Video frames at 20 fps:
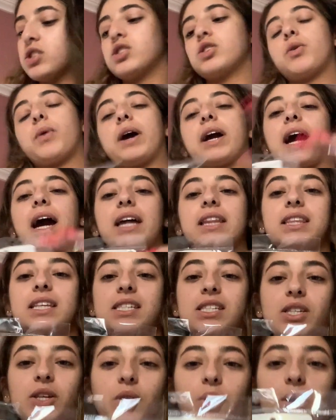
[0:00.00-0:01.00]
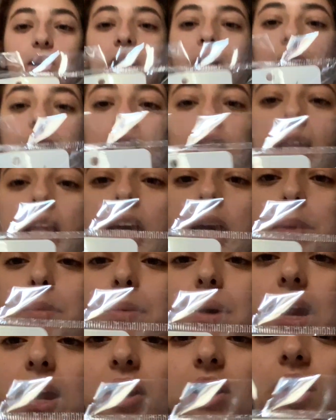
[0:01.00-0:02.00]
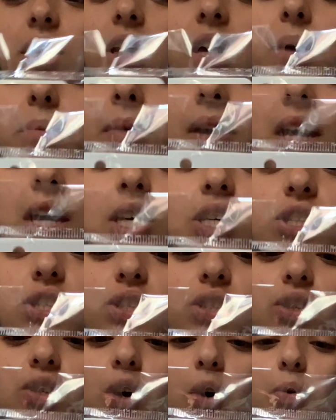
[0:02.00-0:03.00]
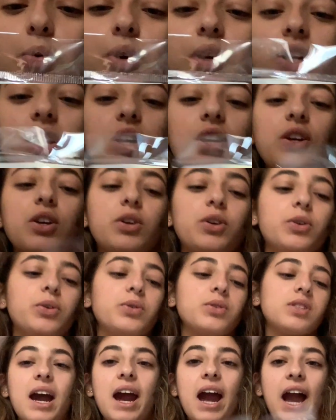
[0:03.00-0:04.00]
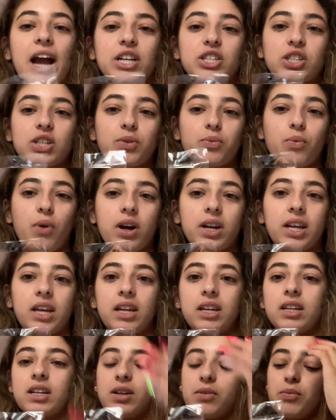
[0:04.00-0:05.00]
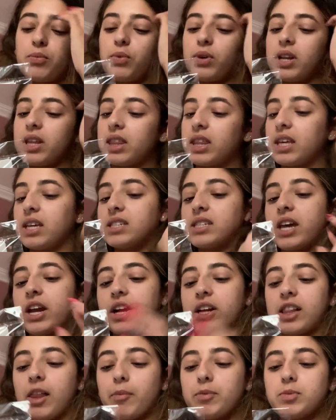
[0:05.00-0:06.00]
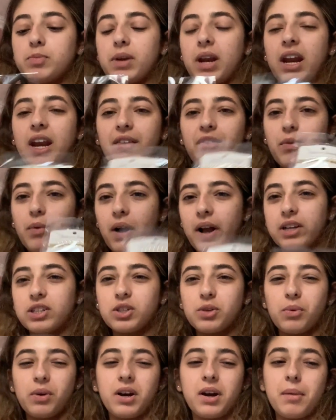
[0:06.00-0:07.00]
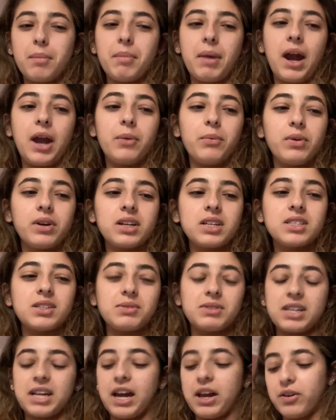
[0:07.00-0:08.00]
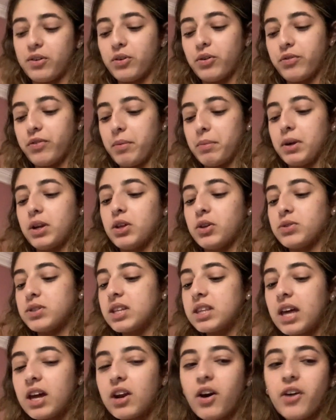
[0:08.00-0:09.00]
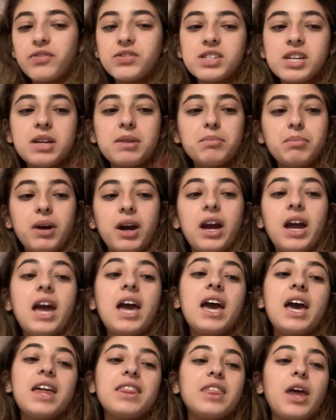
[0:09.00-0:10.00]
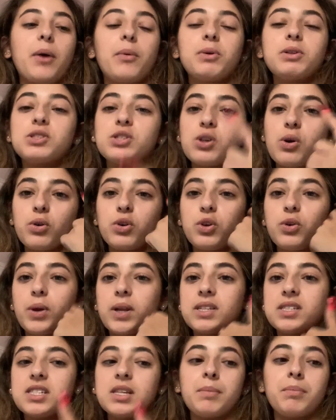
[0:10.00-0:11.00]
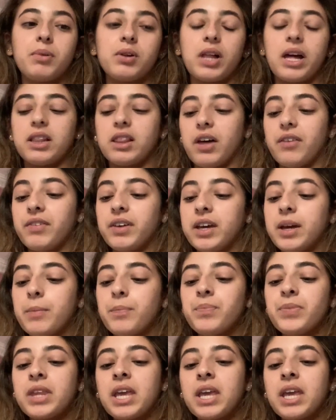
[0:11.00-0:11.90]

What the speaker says: So I got this little clip, hair clip, so cute. I actually wanted one of these hair clips, but I never actually wanted to buy one because I was like, I don't know if I'm gonna use it that often, but that one's so cute and simple, I love it.